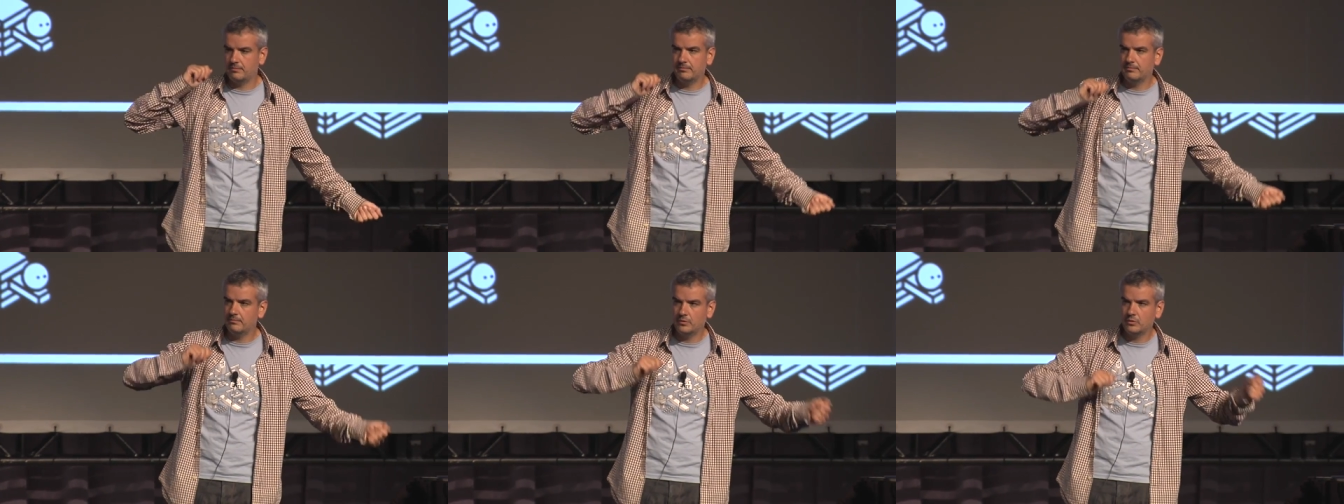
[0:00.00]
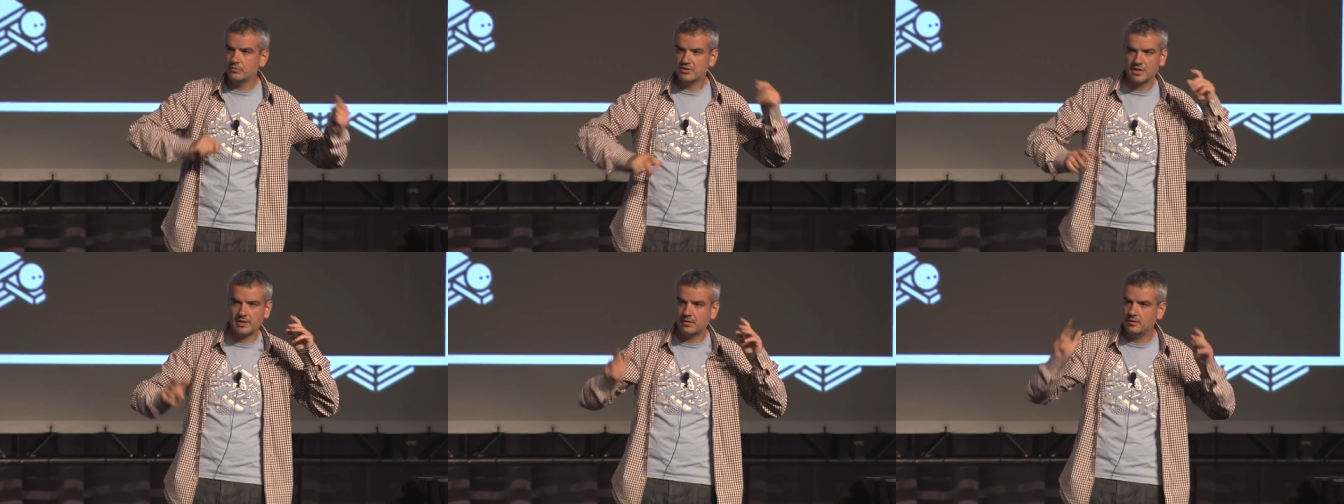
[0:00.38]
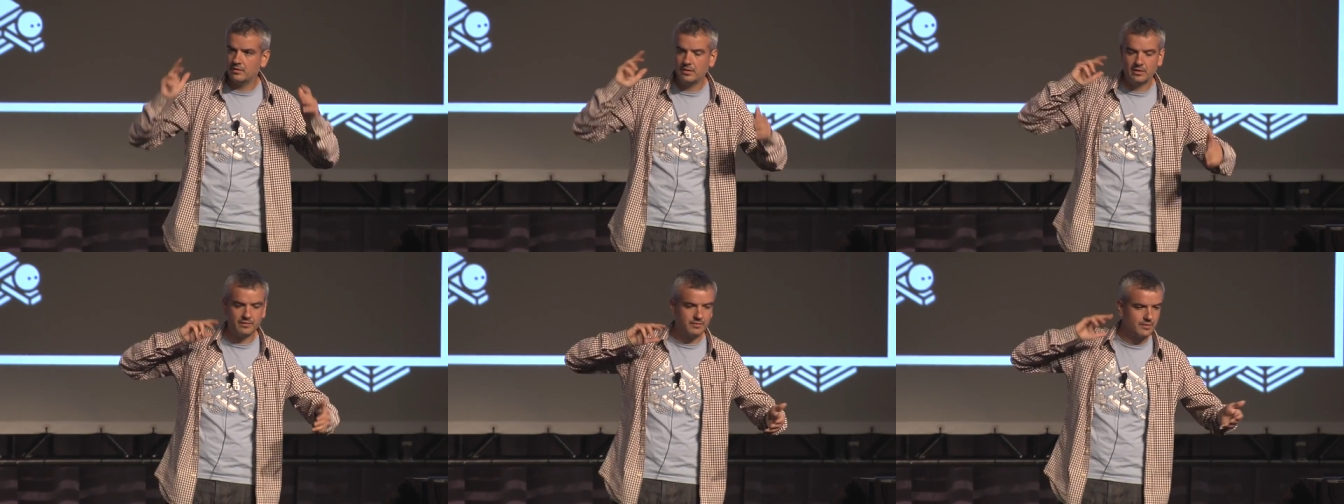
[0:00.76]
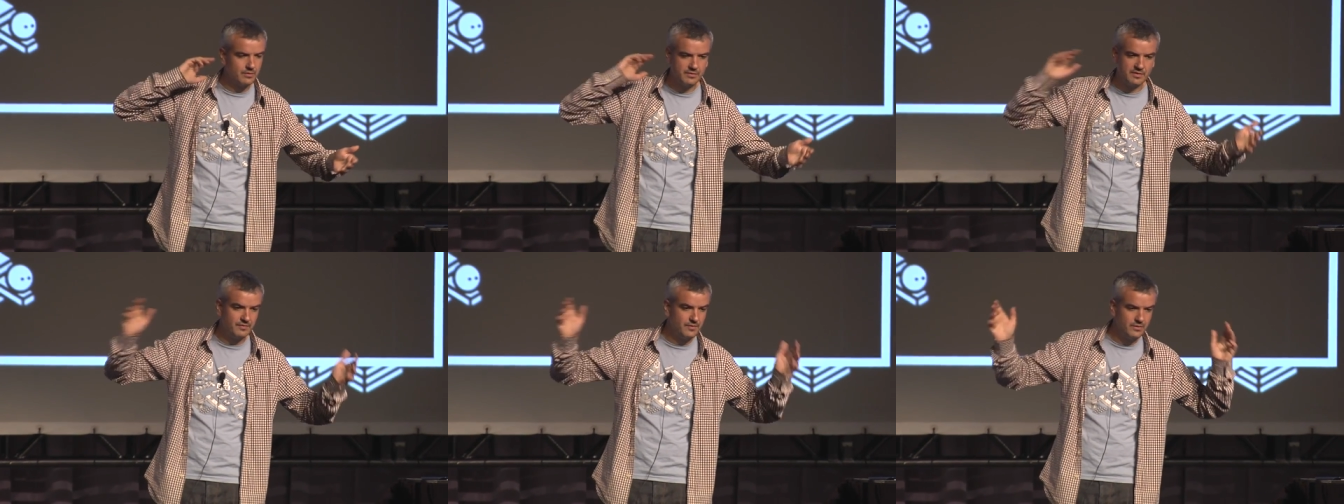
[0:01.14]
blue channel of
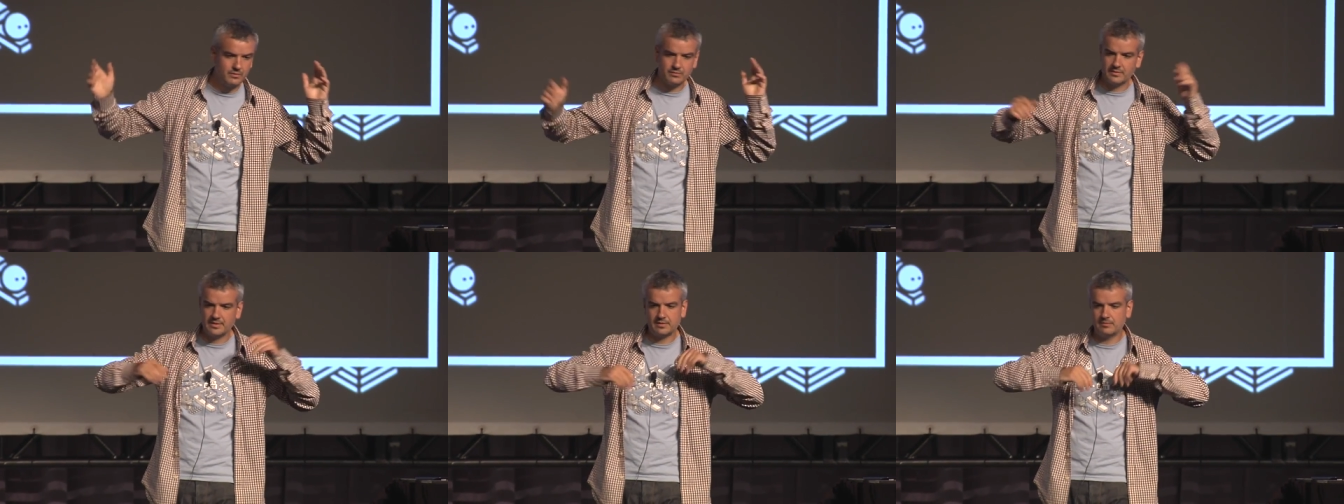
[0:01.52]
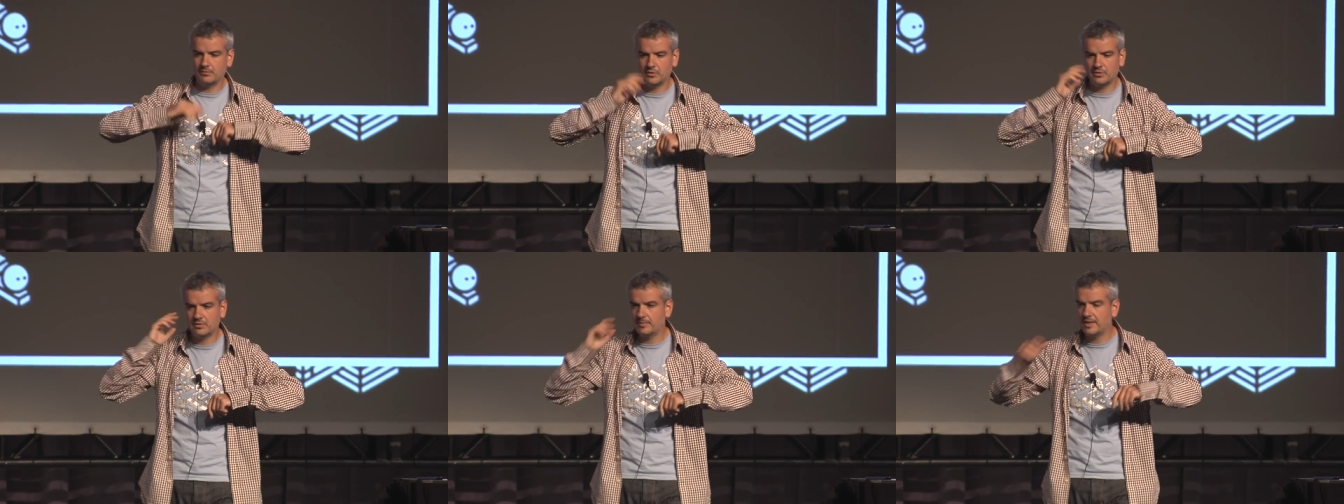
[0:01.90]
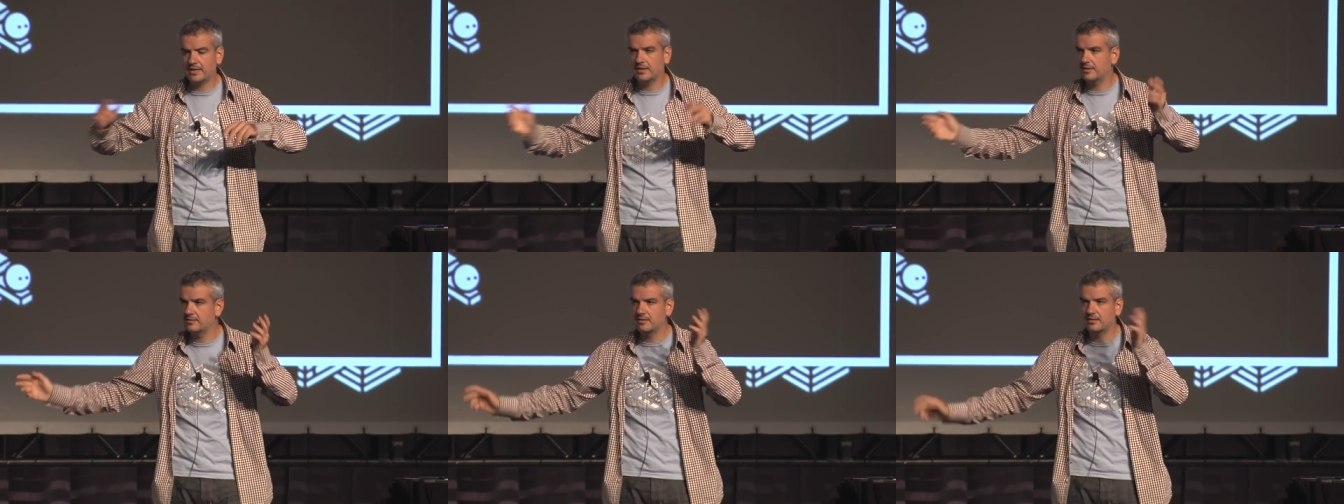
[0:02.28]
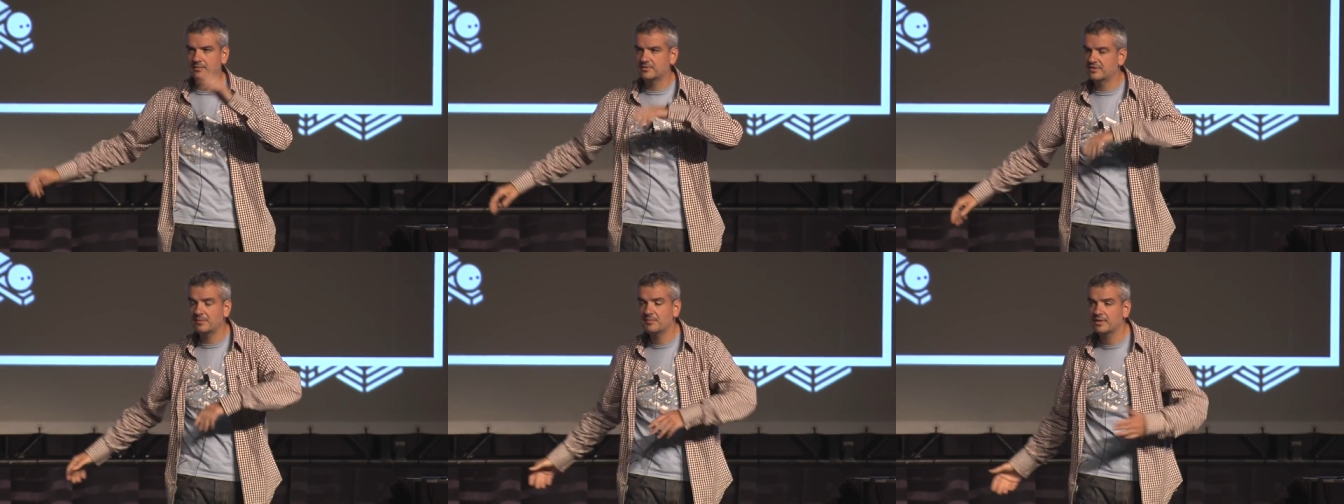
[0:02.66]
your diffuse and multiply that
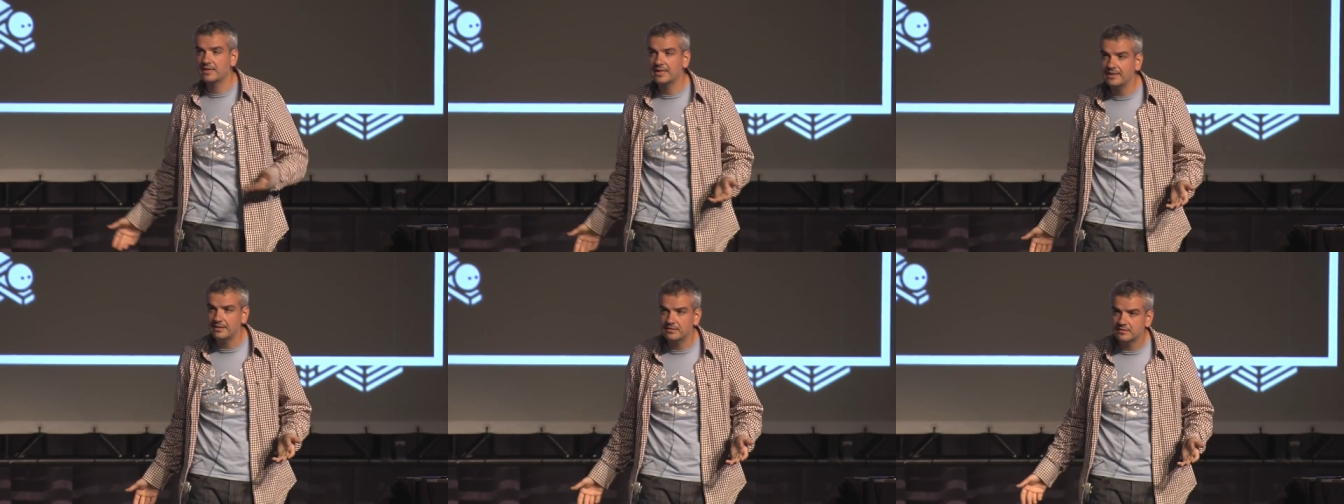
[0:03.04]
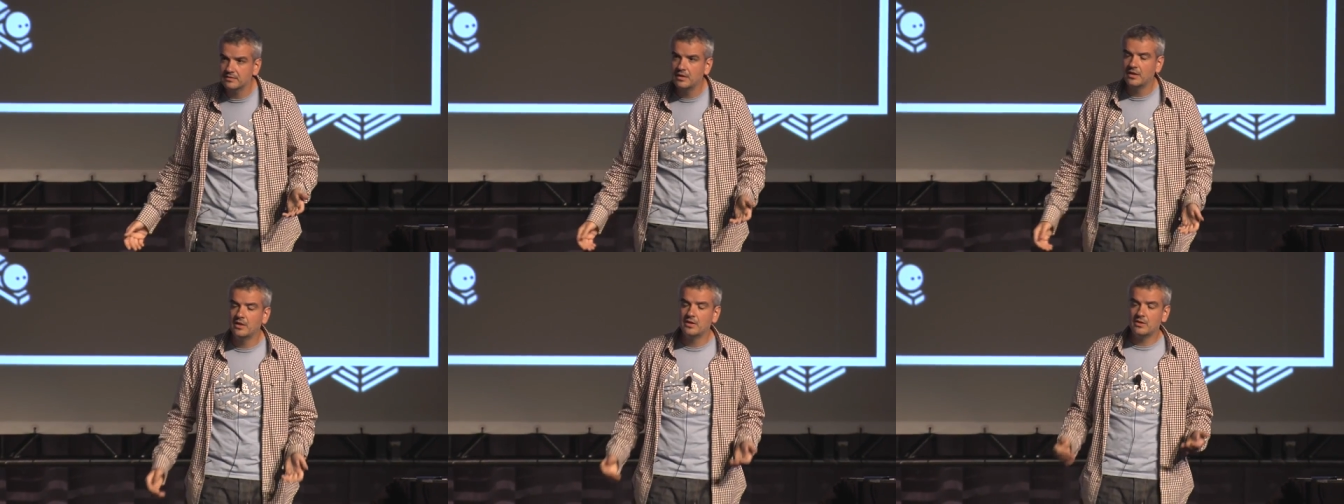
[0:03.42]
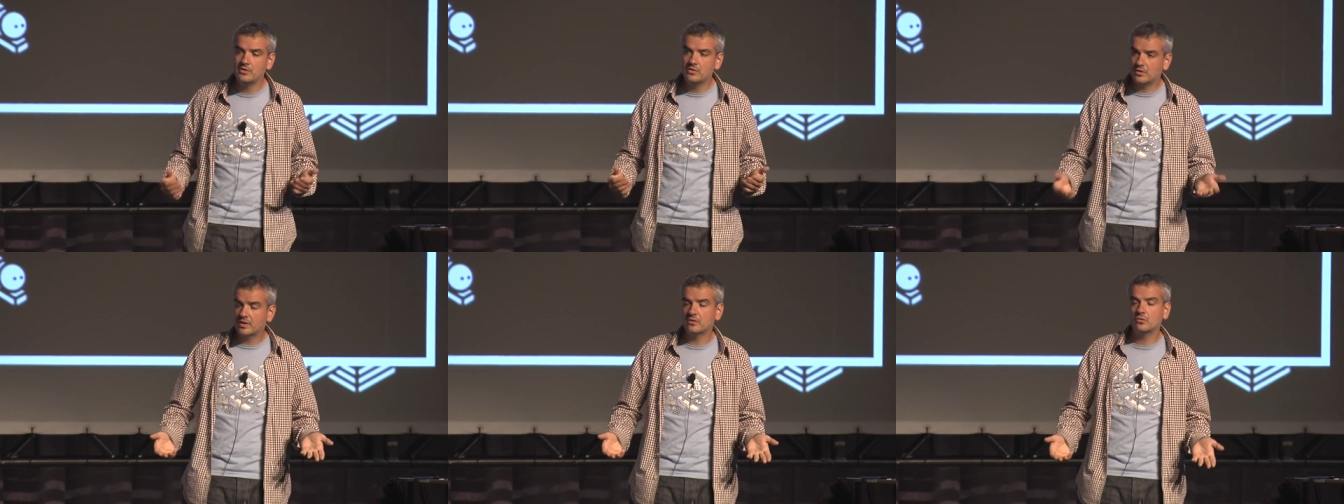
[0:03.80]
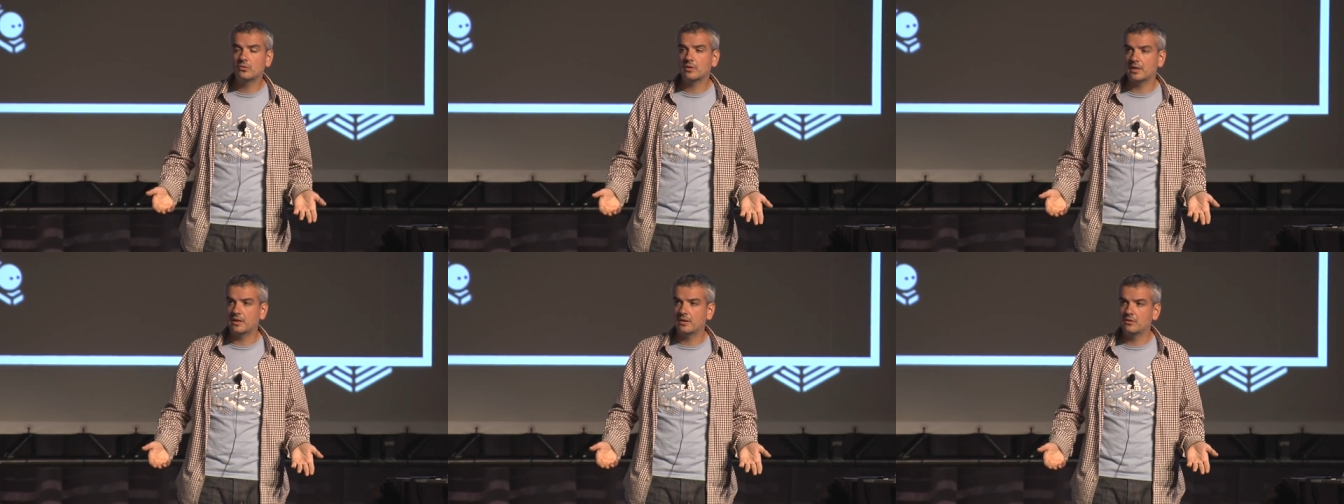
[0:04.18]
times something else, you can
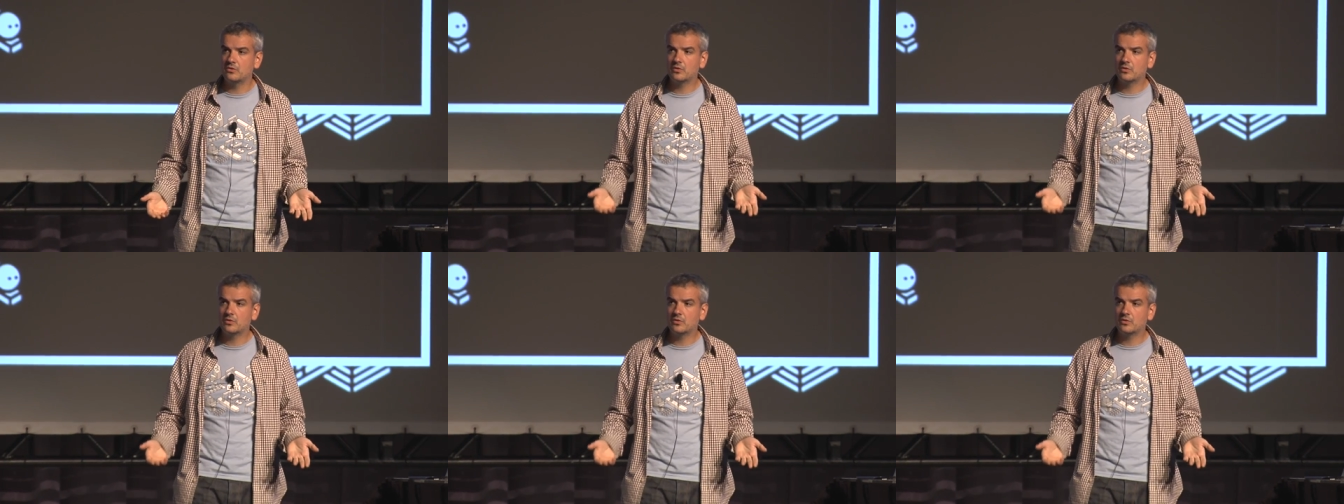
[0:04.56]
do that.